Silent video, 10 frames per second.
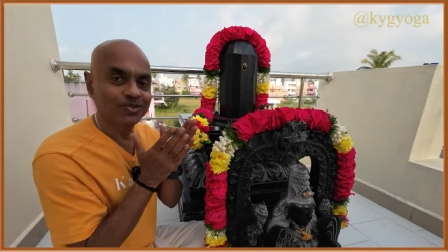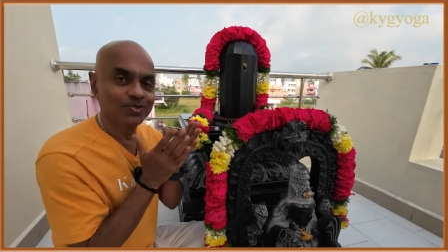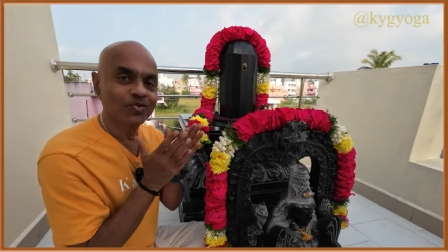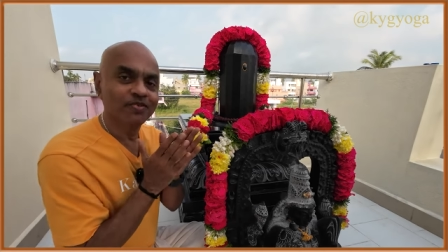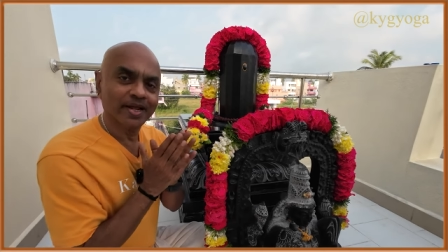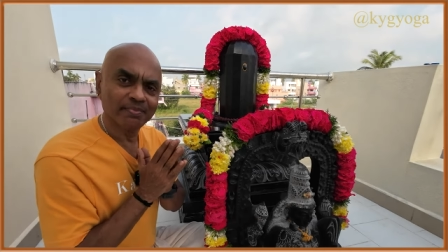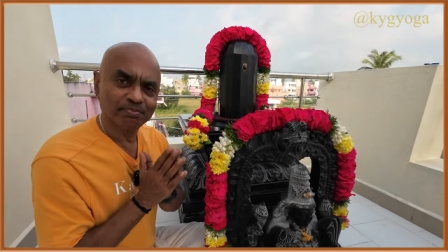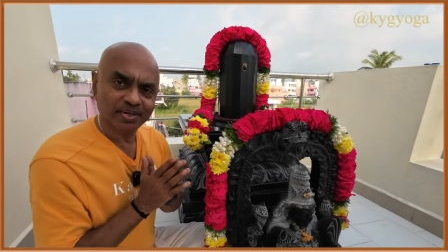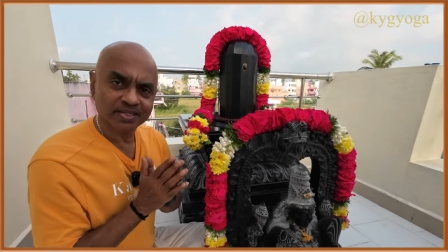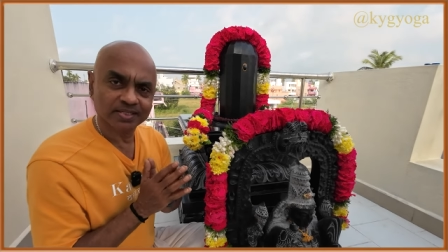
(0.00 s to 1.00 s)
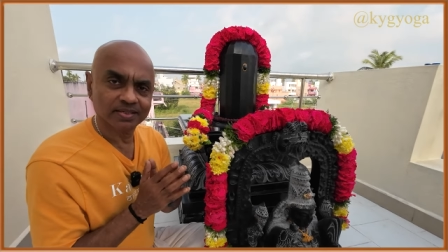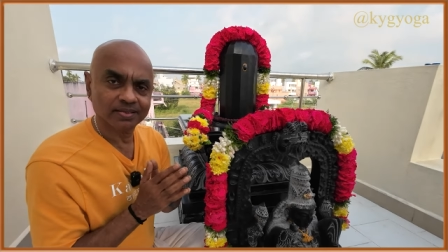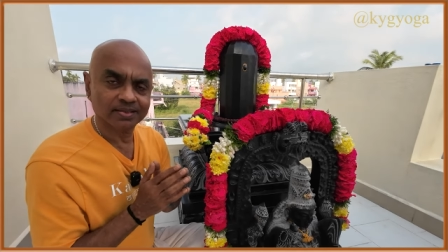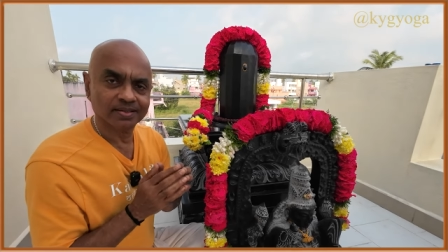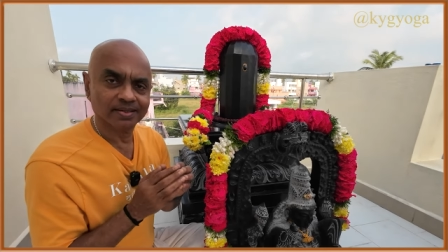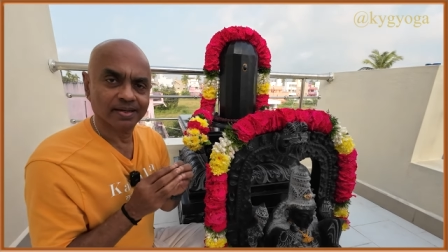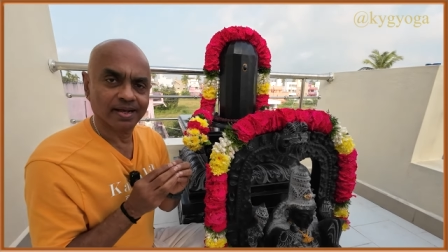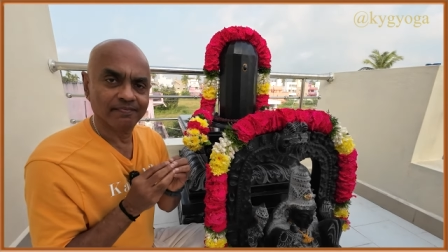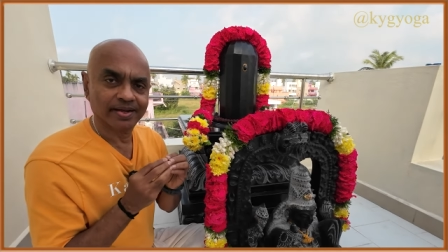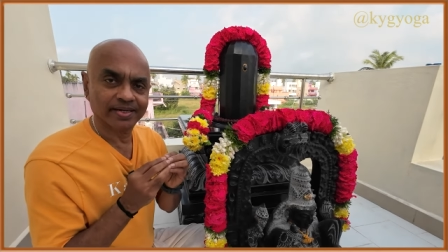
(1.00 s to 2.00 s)
two very personal
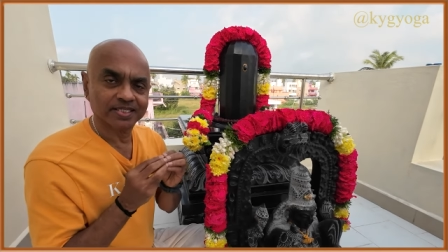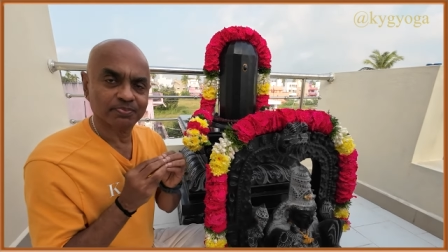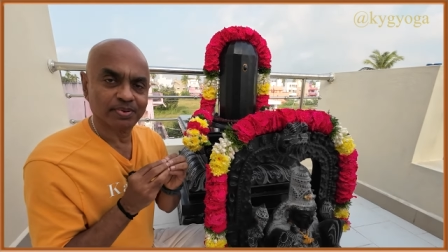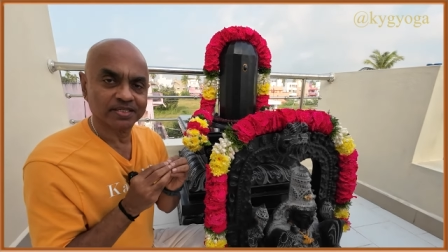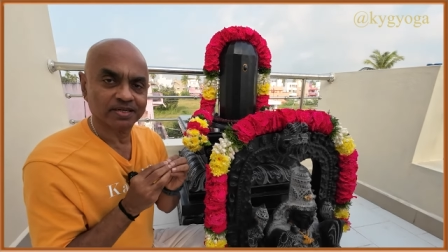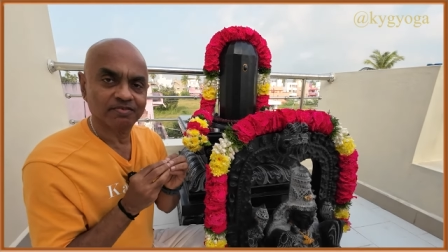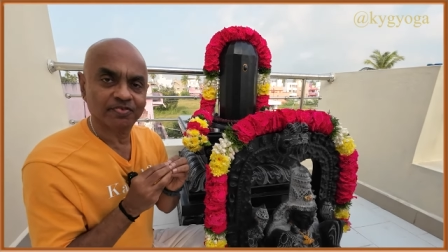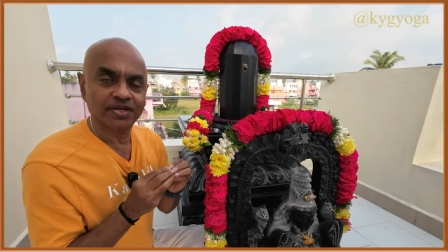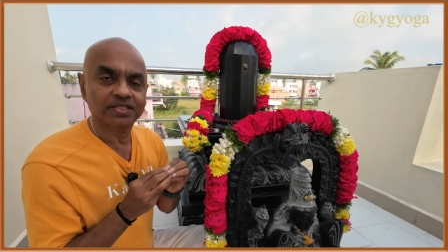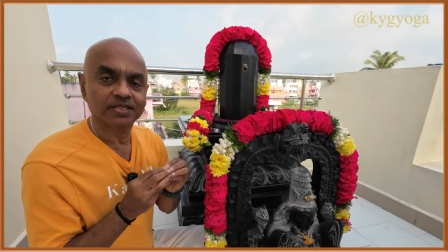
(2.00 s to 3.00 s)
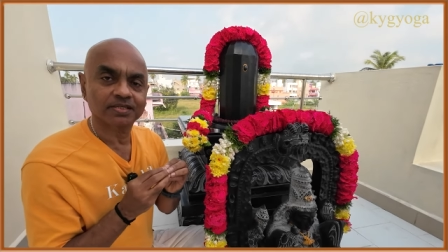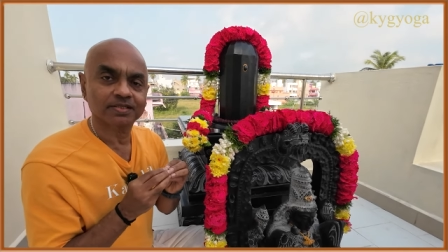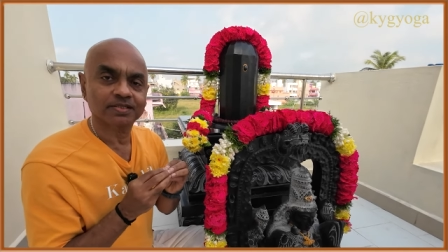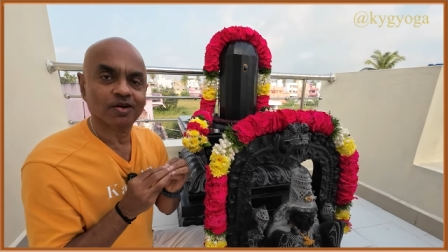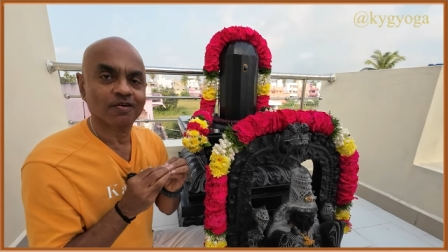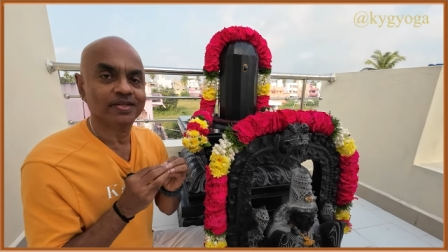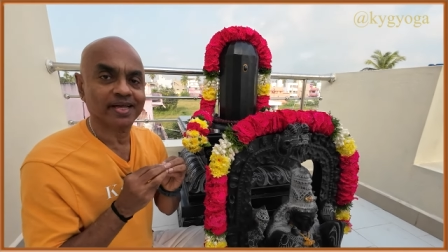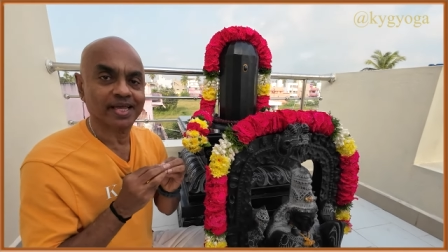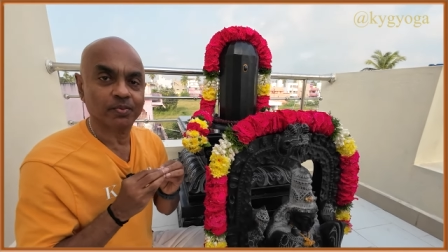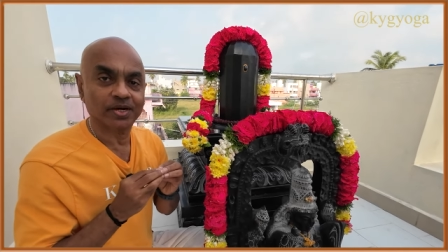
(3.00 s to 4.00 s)
and very special features of the
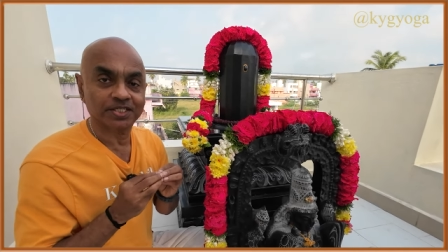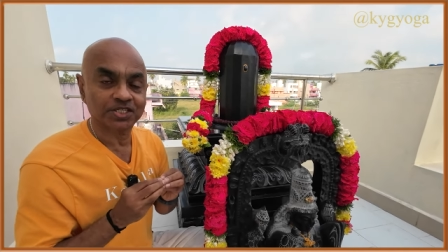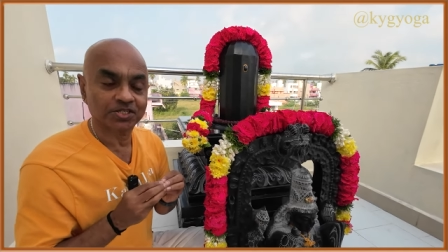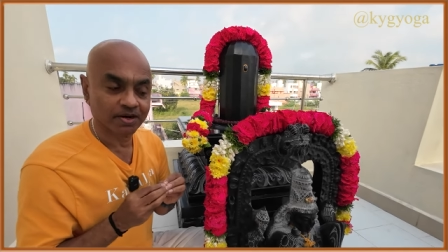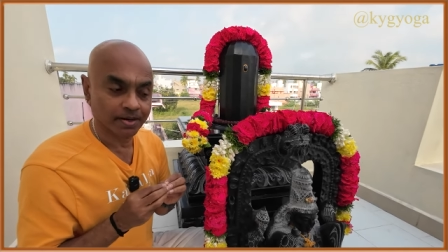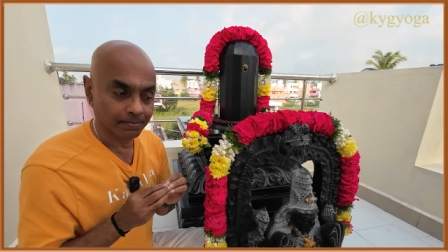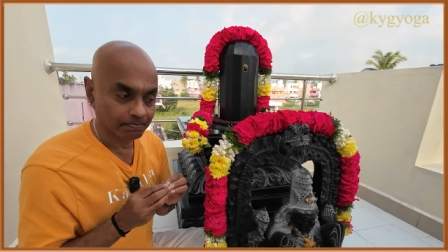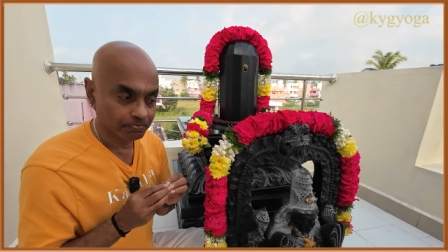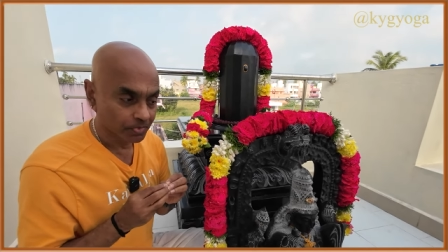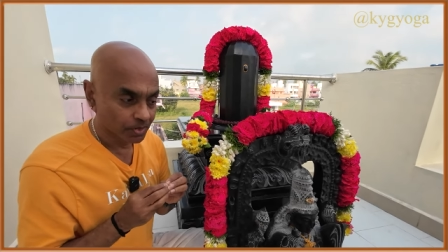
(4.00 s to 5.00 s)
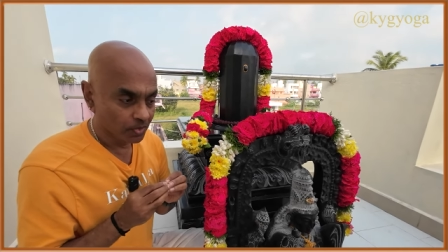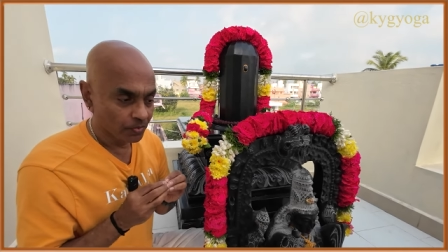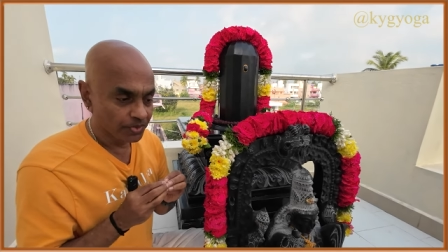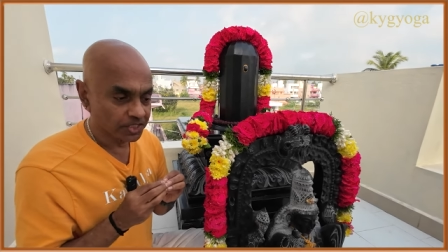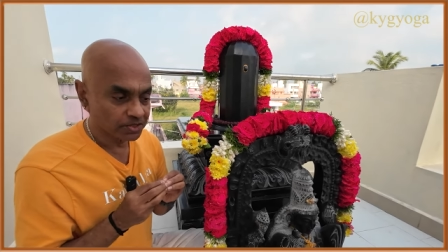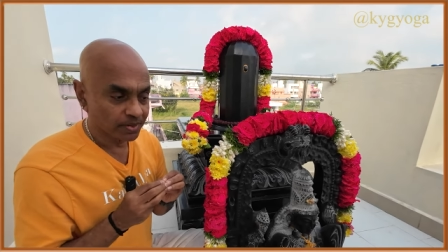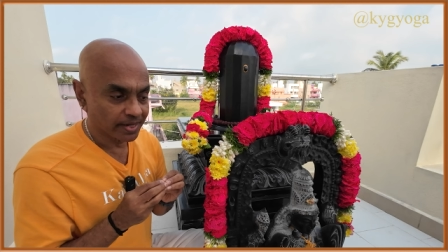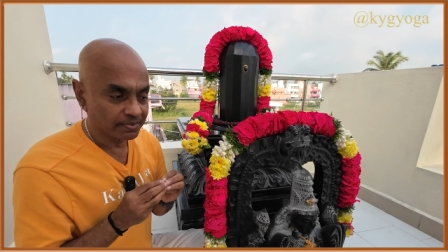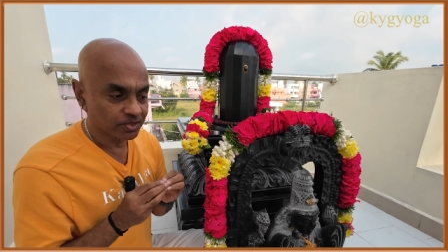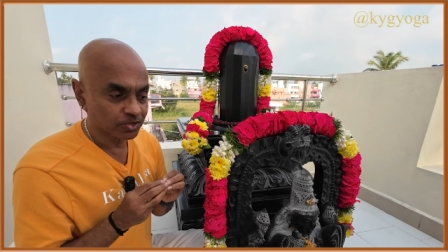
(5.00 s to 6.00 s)
KYG shrine, which is
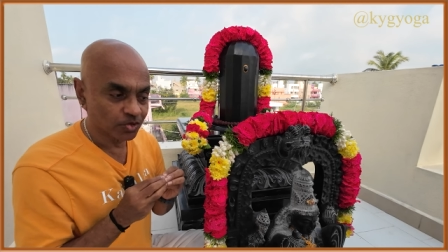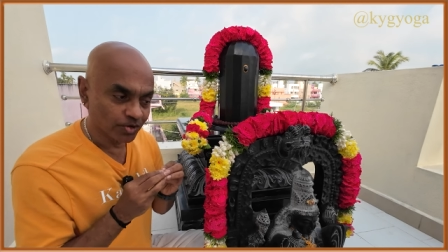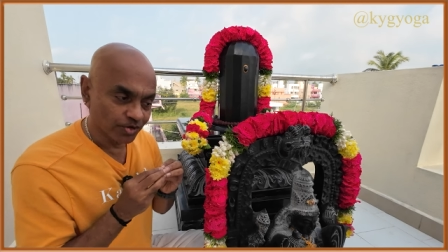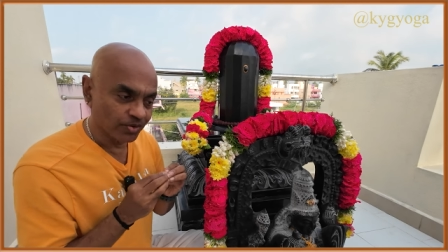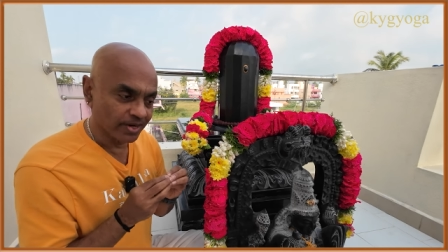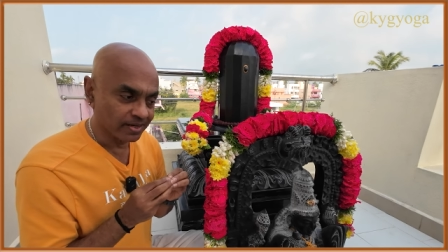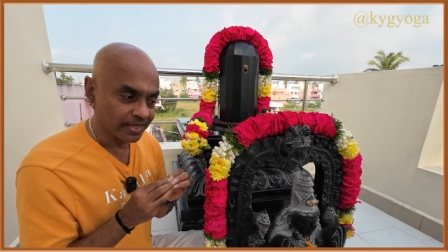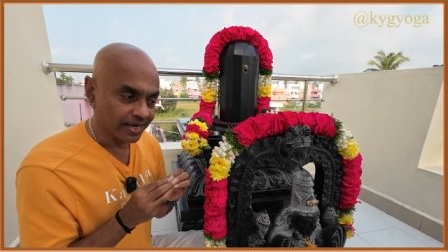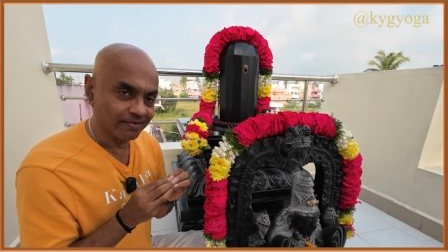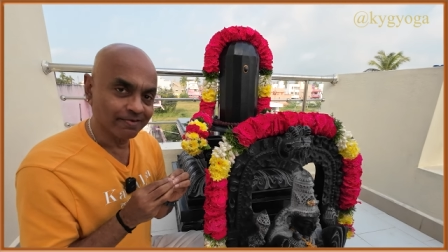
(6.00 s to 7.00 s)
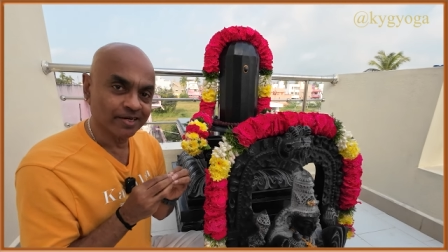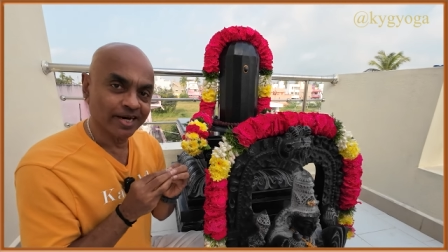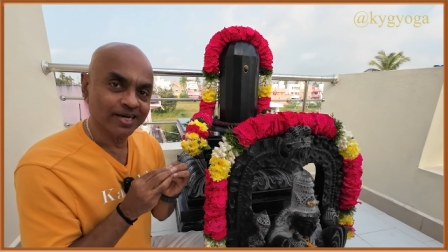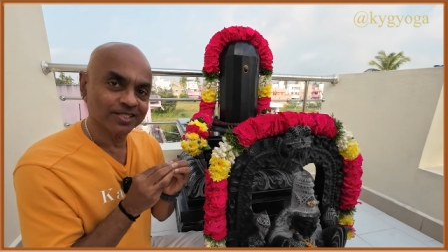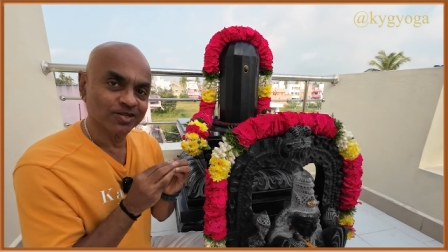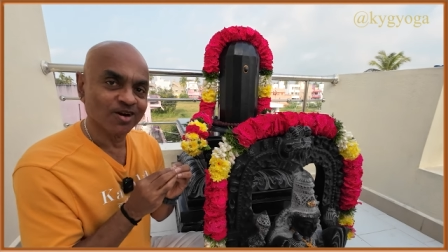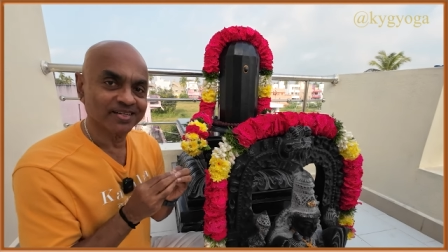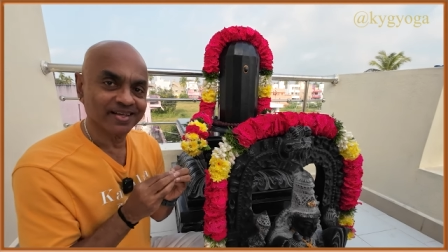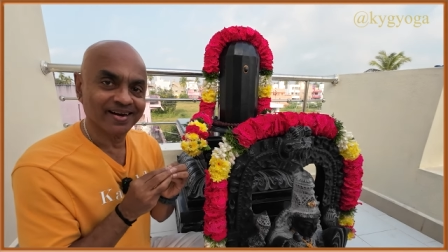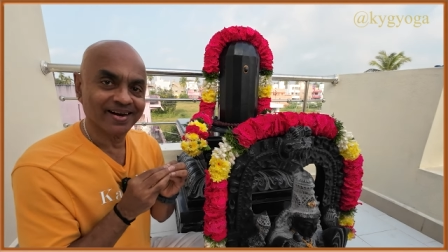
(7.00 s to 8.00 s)
perhaps so unique that it, will, it is
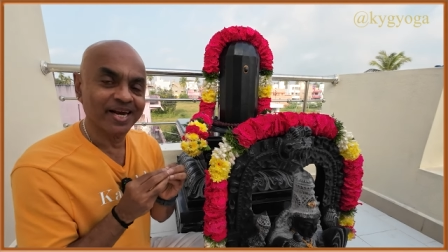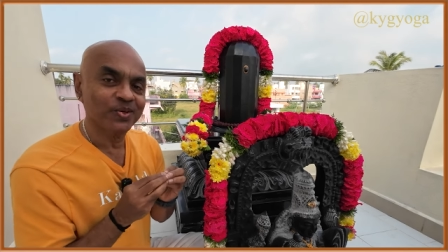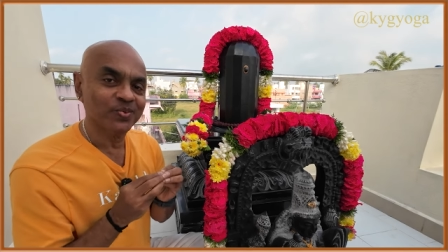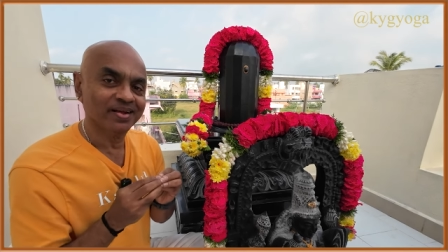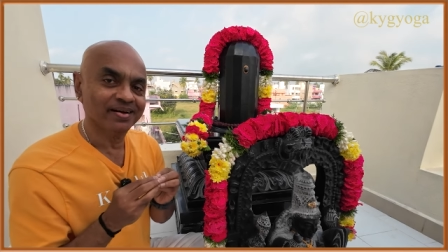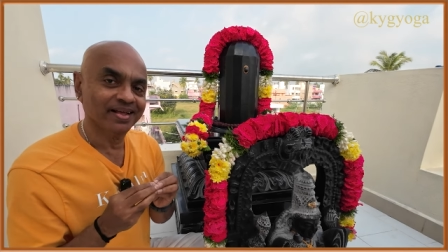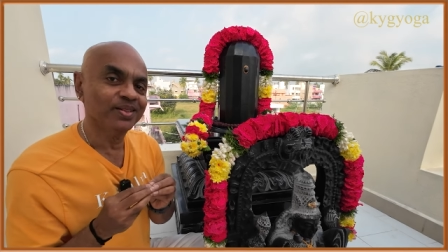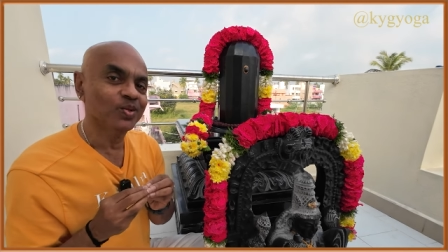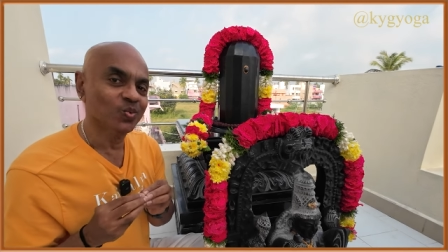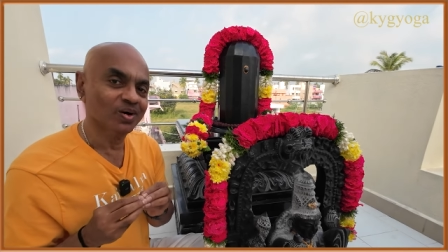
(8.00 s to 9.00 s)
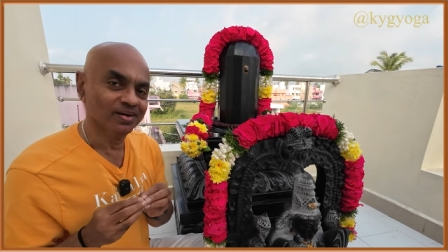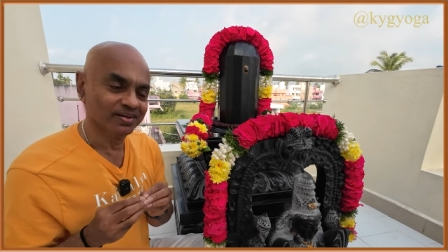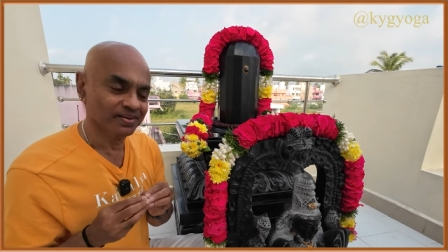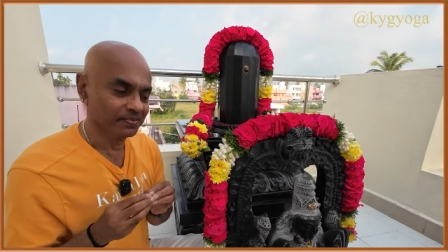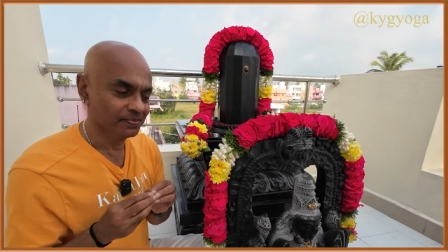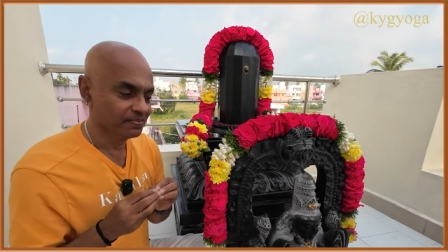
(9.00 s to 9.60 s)
not there anywhere in the world.